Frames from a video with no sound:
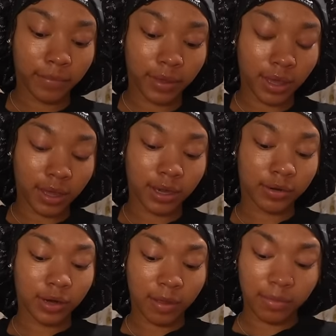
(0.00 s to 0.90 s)
Yeah, I
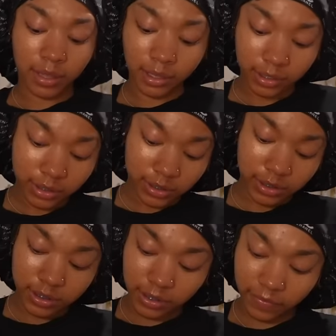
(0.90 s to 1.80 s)
gotta grab that. Cause
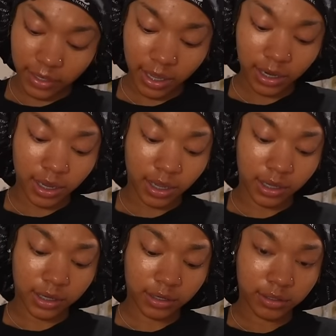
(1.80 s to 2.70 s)
it's even got
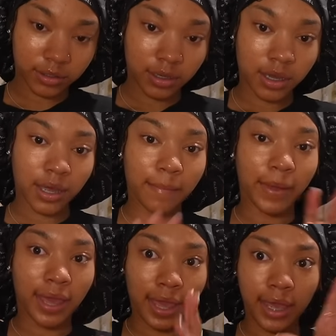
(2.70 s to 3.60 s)
like
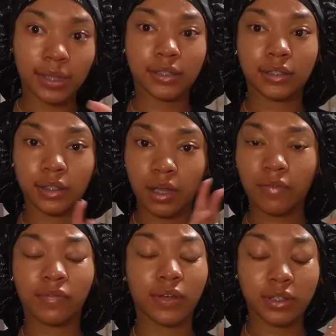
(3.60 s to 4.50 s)
pads and
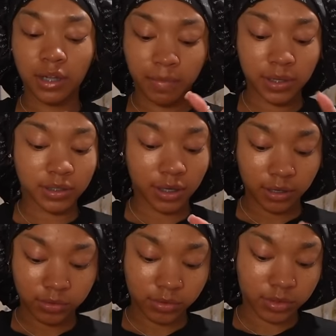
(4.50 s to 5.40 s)
stuff if I start my
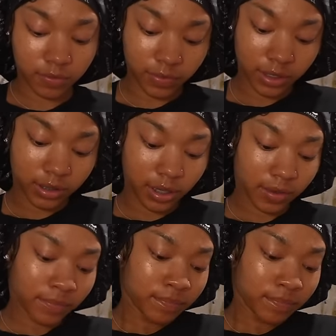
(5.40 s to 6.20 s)
cycle, stuff like that.